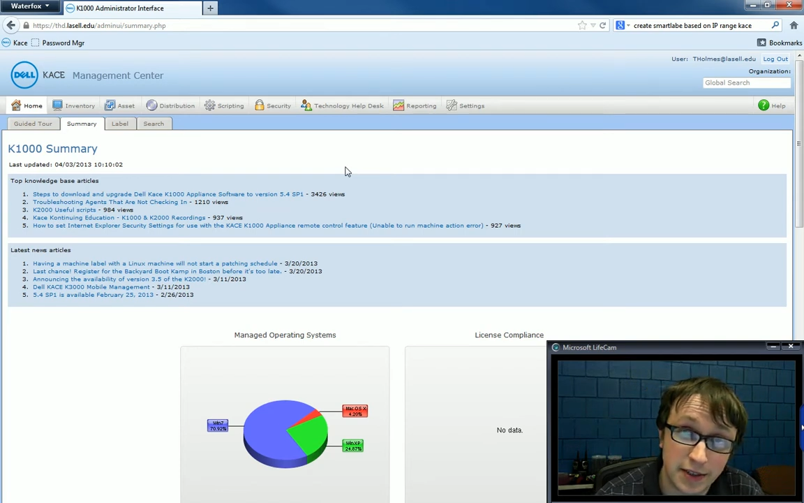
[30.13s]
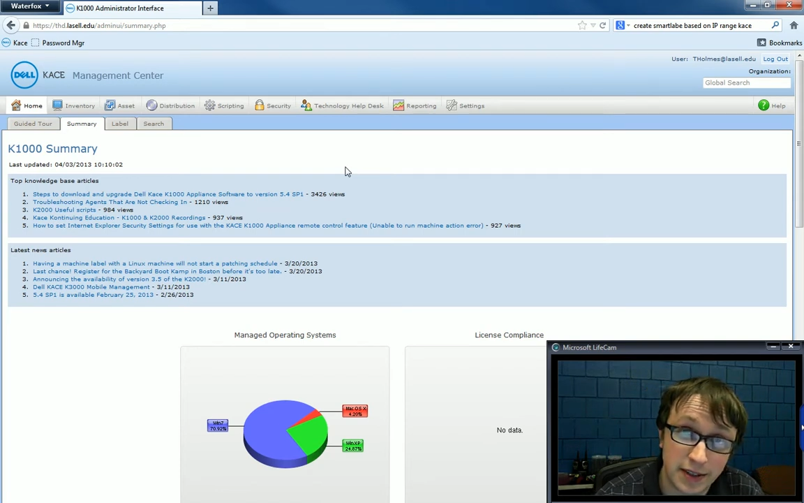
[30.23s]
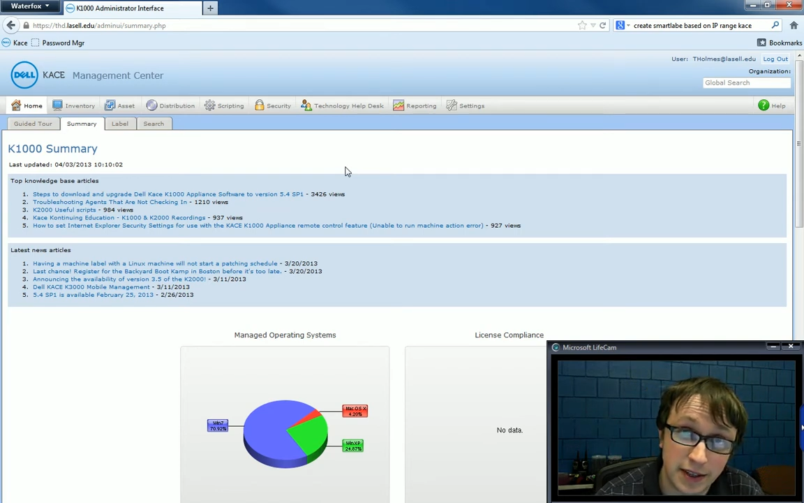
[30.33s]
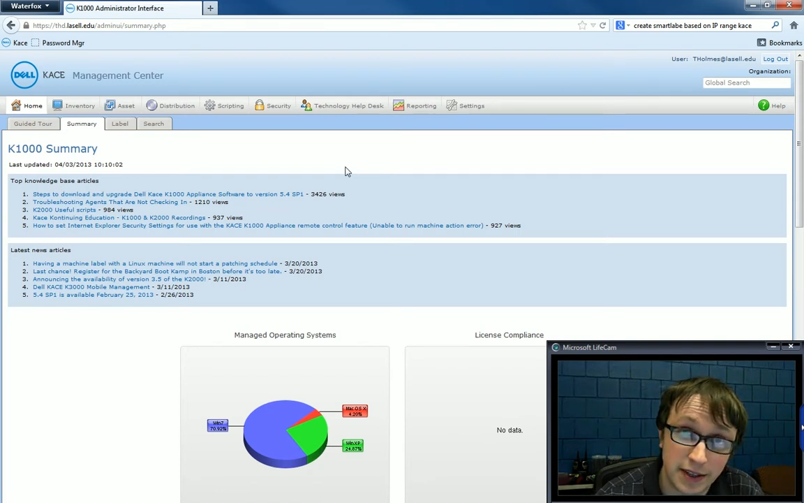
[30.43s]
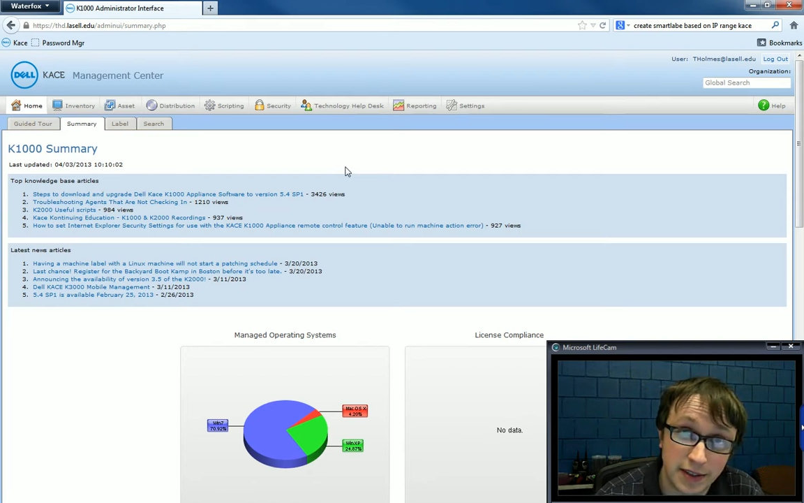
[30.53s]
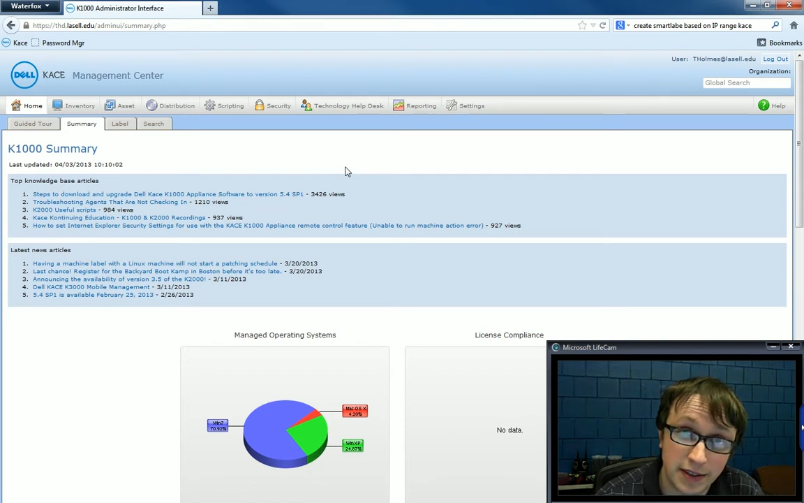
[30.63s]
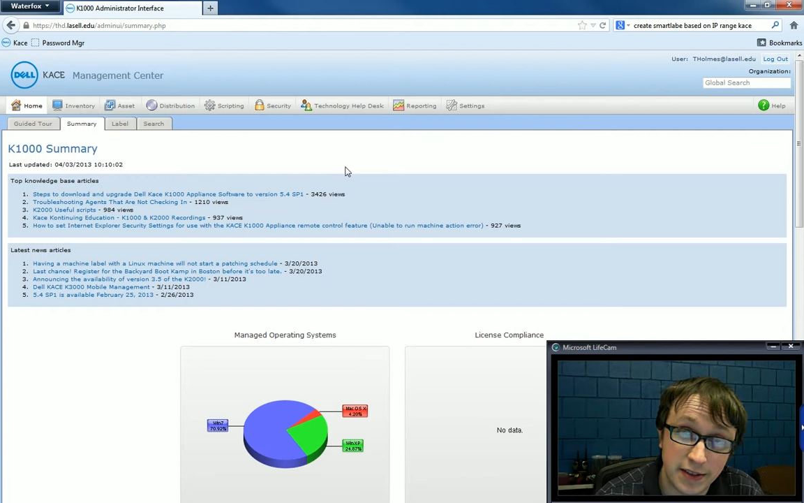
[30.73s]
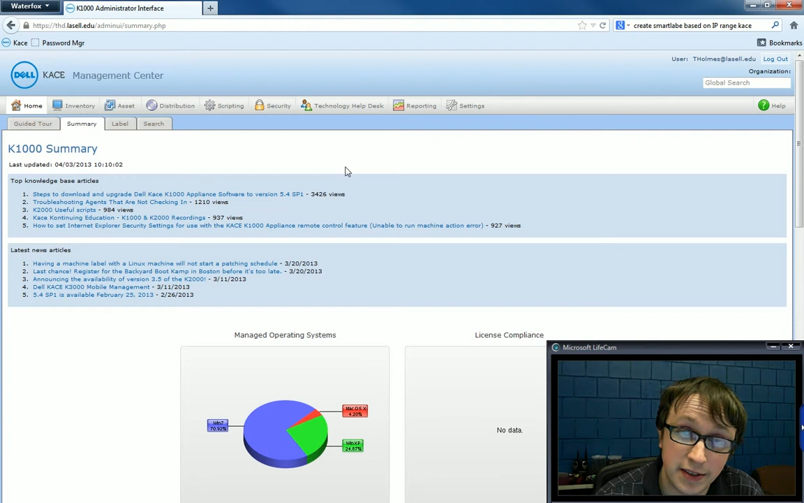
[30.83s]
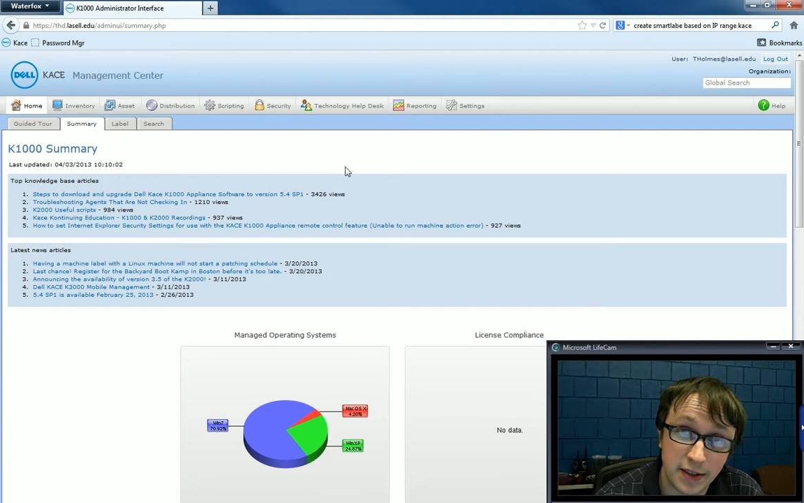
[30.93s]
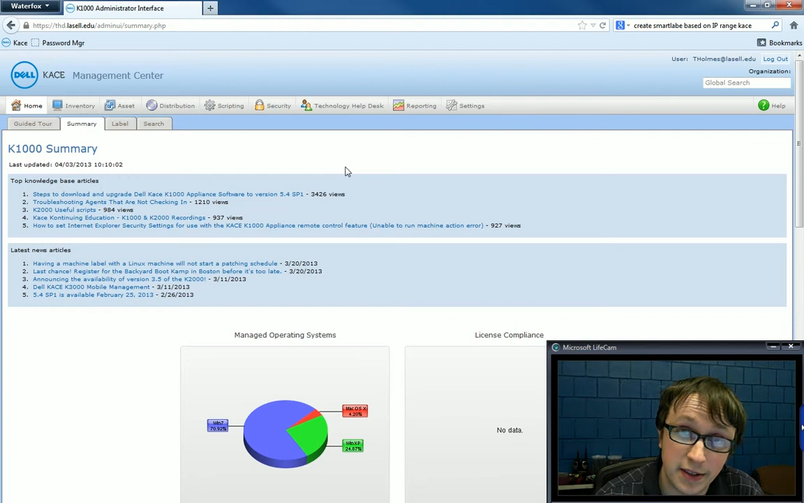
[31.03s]

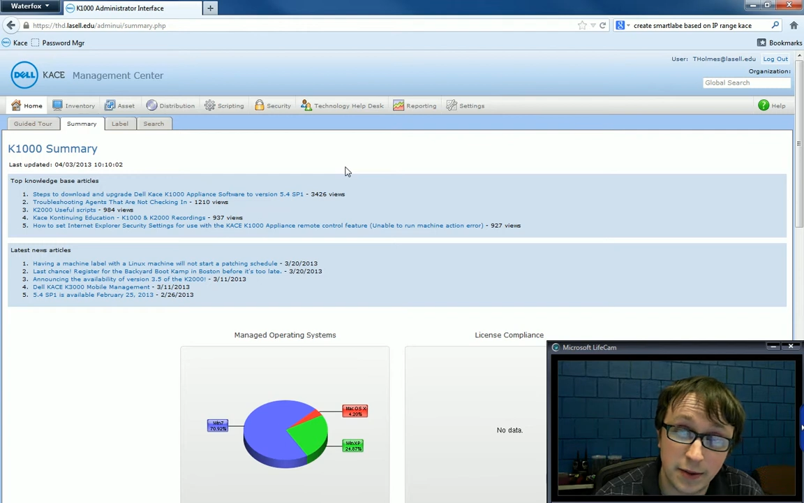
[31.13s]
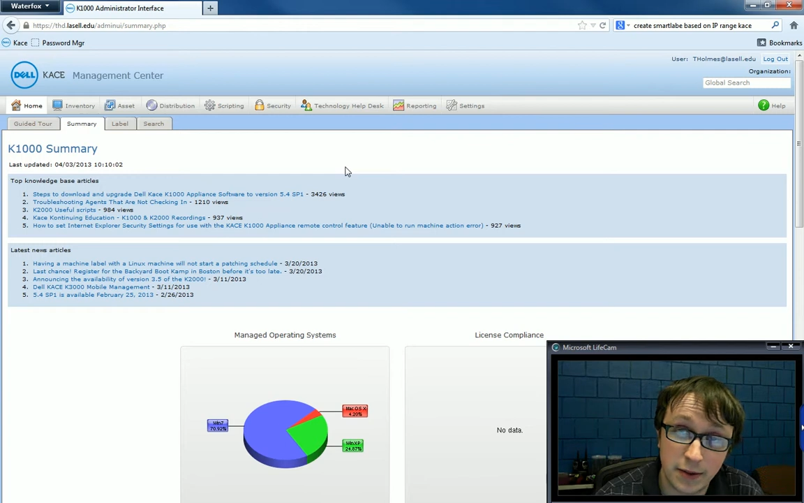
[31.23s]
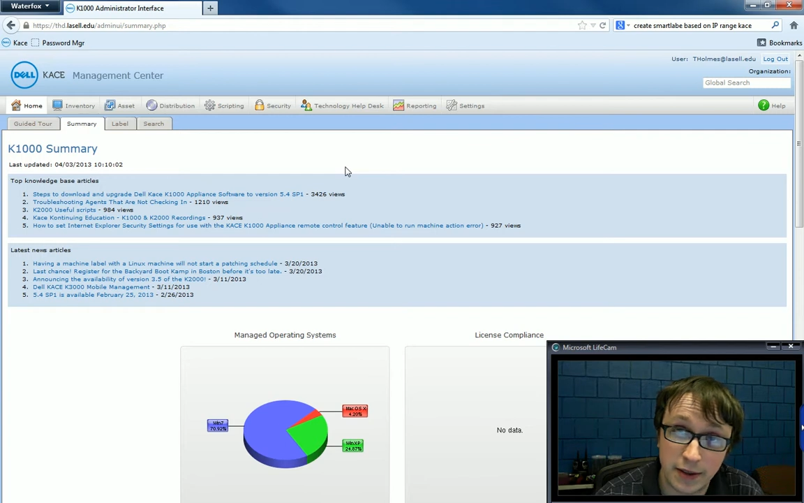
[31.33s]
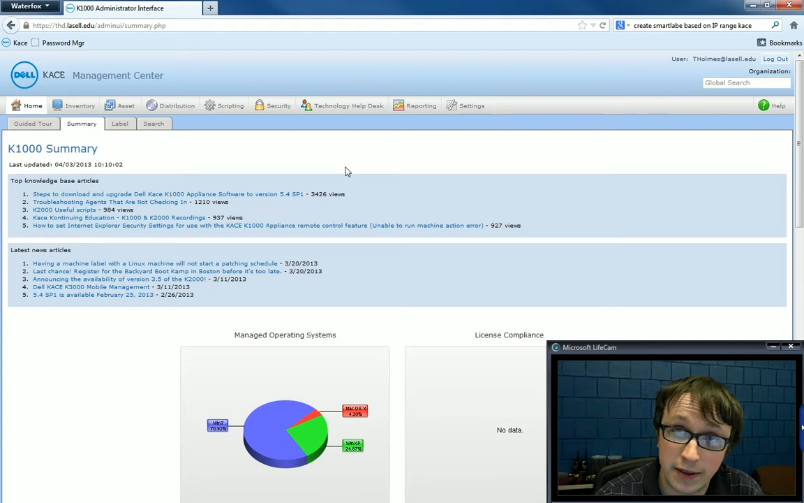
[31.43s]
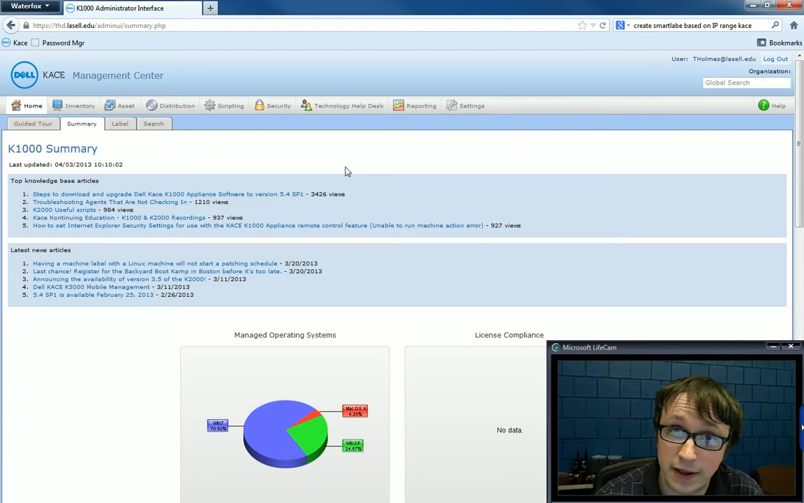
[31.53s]
Case with